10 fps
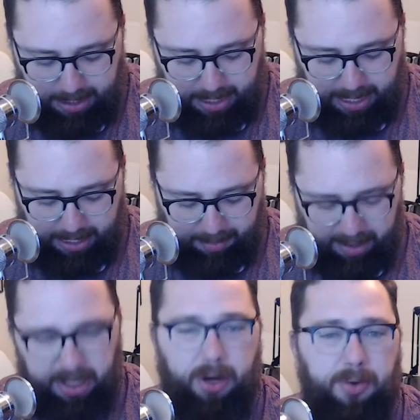But
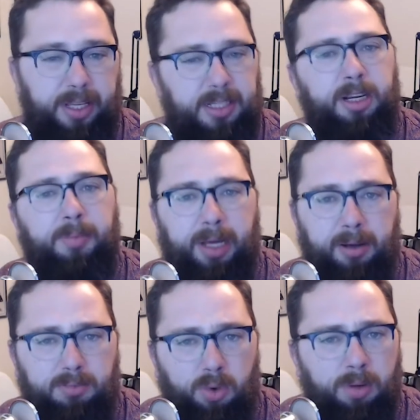this is going to be a
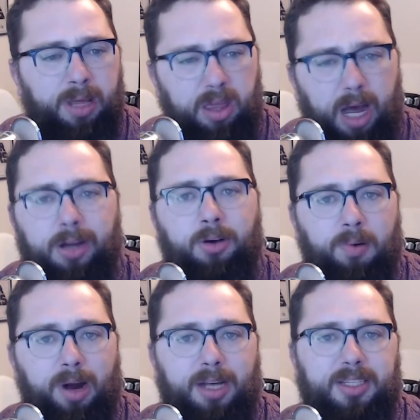more methodical
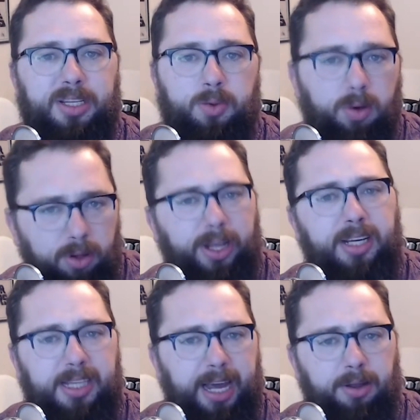process. We're learning
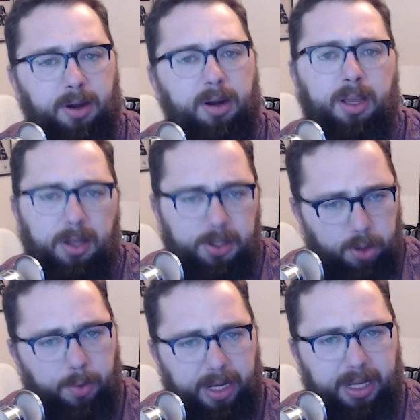together. So I
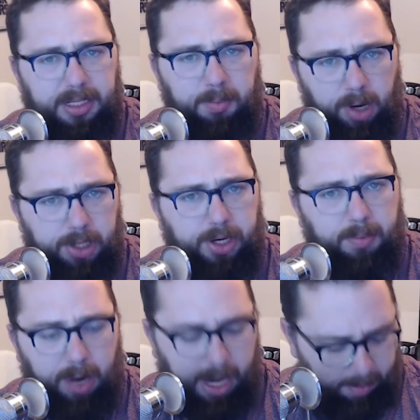wanted to get some brush-on
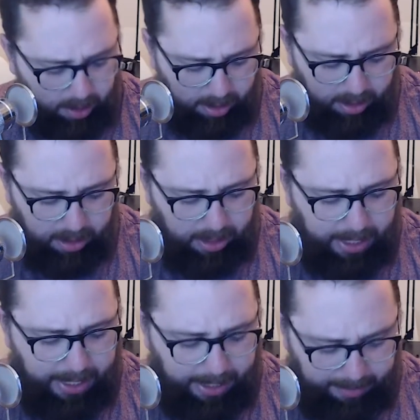primer.
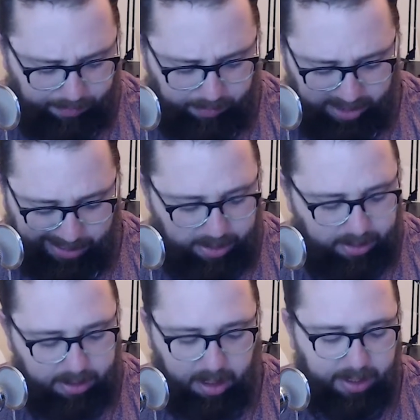
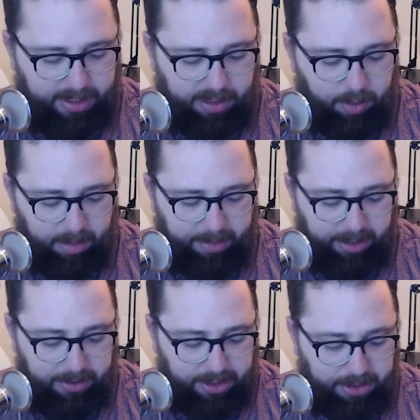And honestly, we're going to be
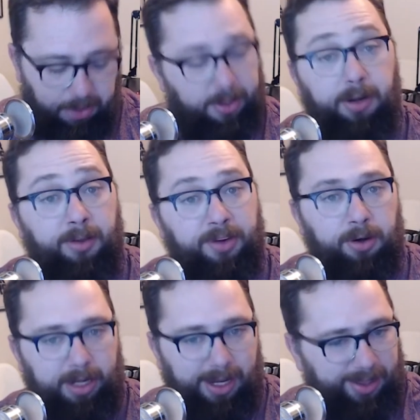using so little of it
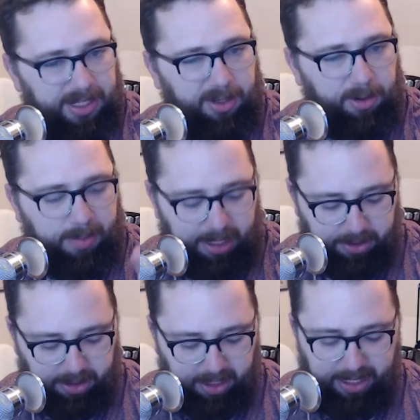early on. This little bottle
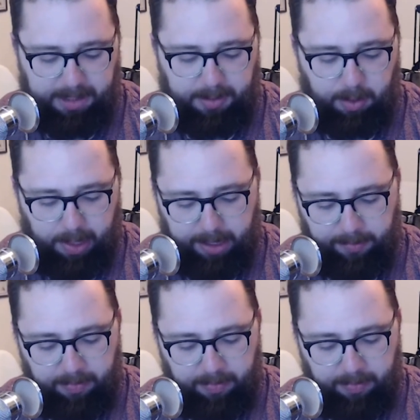is going to last me a while.